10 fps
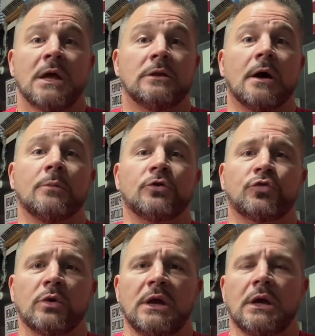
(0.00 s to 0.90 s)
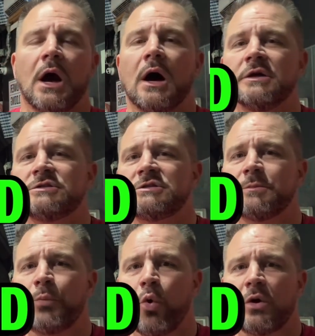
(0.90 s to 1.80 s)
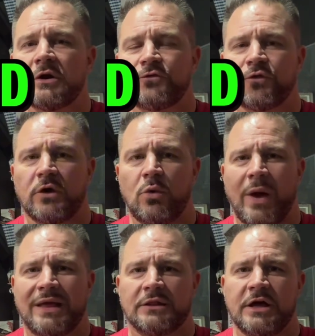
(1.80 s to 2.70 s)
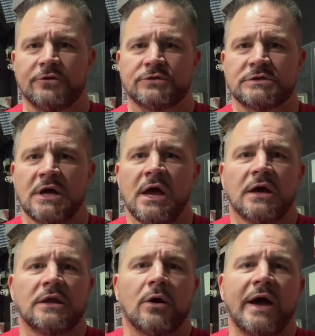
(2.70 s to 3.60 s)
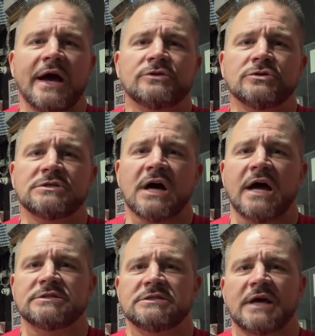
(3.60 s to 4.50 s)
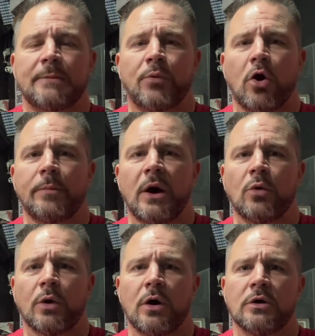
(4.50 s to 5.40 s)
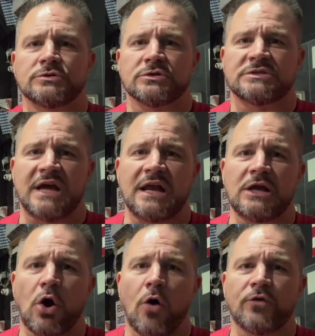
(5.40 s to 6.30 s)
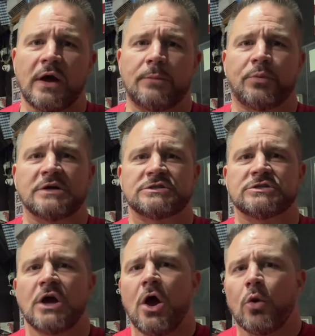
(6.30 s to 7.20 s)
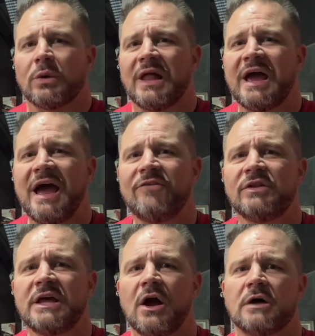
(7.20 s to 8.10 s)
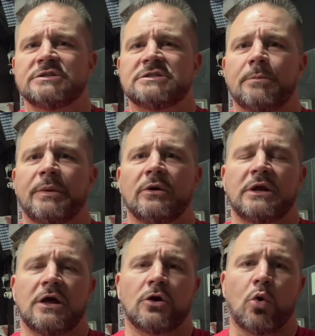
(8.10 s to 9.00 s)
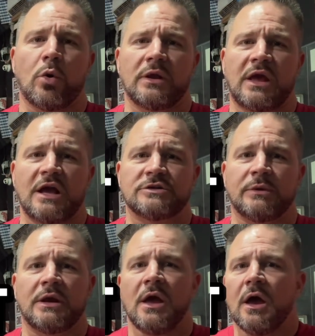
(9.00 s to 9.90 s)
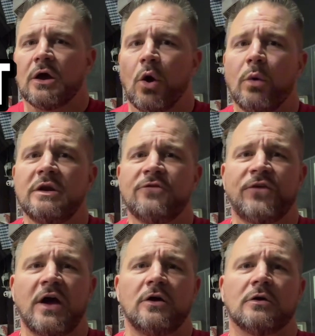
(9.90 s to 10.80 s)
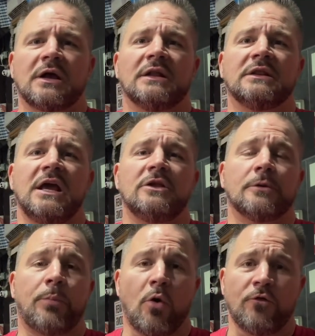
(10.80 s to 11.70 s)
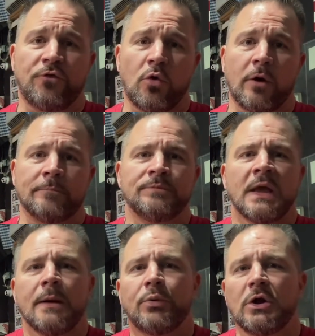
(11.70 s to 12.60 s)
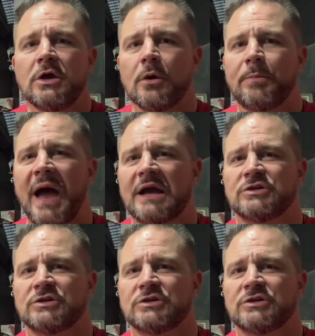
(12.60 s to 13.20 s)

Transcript: Number three, unsupported free weight lifts. Now, exercises like barbell rows or standing overhead presses rely heavily on stability and core engagement. Going to failure can lead to poor form, putting your back